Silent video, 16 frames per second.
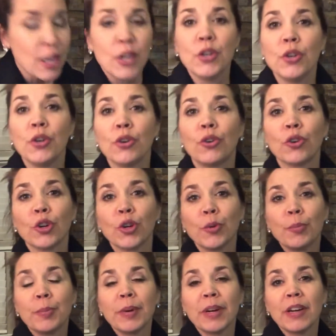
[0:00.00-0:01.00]
new
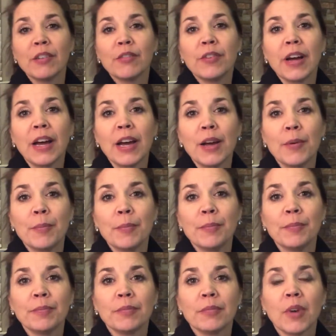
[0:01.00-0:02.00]
group of
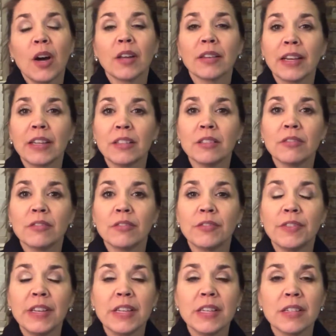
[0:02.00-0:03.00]
um, online
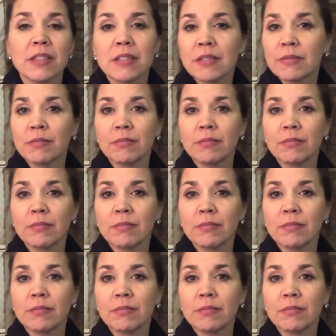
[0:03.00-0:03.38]
fitness